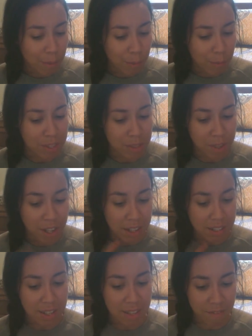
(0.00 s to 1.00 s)
Once we got
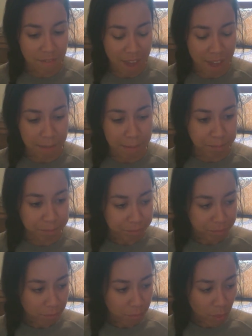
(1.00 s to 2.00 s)
to the vet,
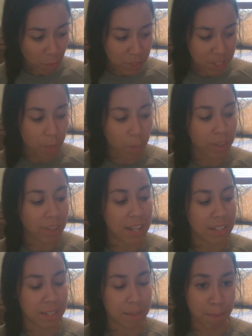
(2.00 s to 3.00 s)
we did one
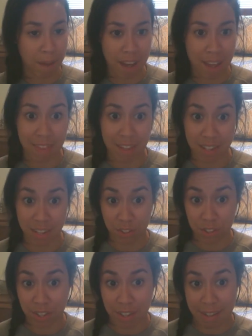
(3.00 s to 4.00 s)
last goodbye, and then Neil
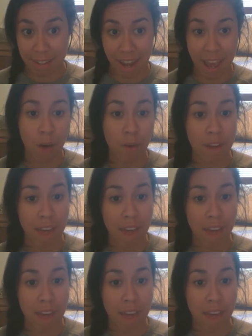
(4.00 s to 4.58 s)
took Ian out,